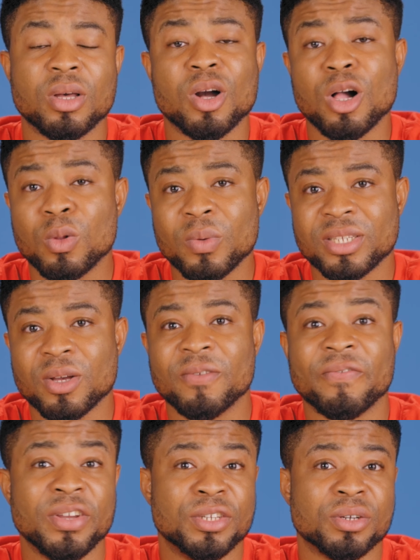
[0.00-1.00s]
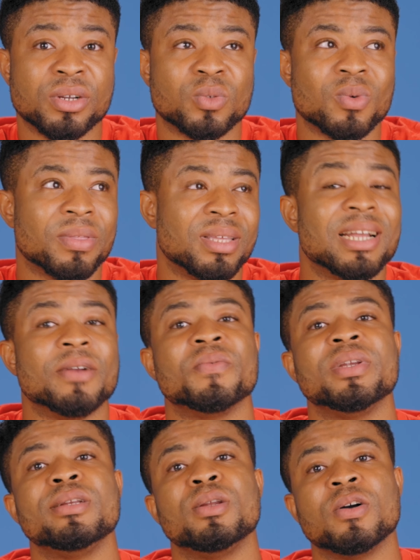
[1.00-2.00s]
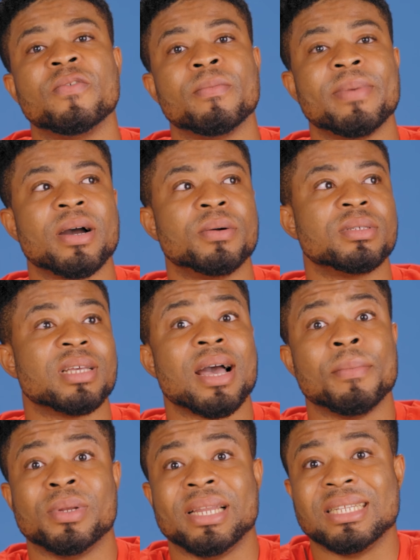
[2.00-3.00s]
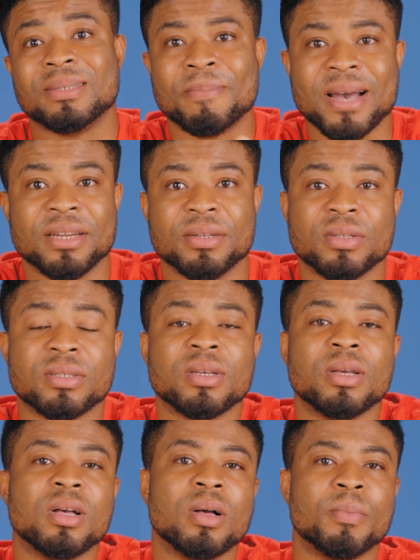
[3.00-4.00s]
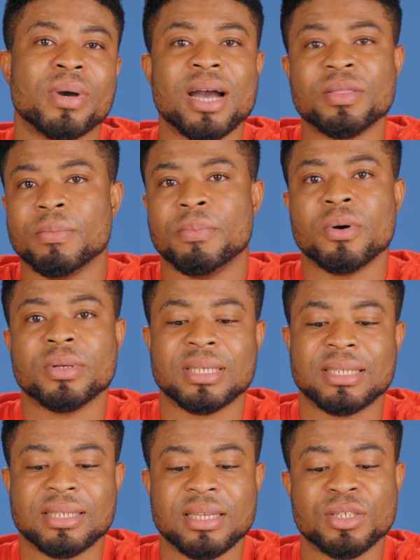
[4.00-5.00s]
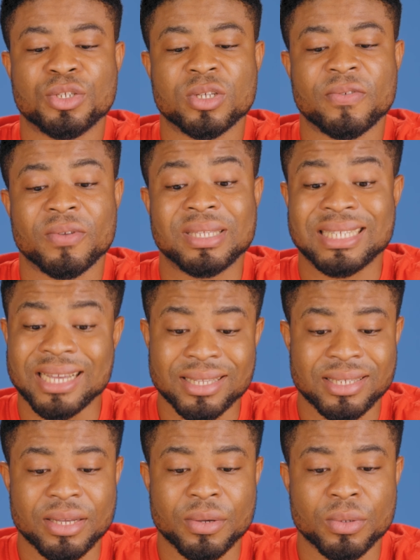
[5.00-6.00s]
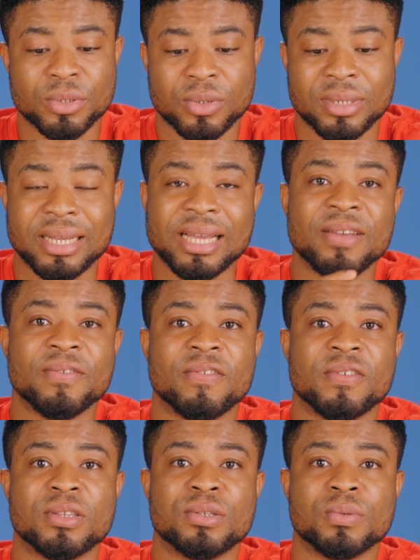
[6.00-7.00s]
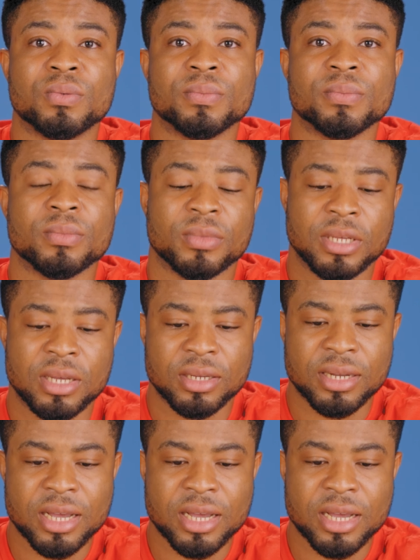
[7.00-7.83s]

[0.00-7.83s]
Always on feature is one thing I really love about AMOLED panels but out the box, it stays just for 10 seconds on the A52.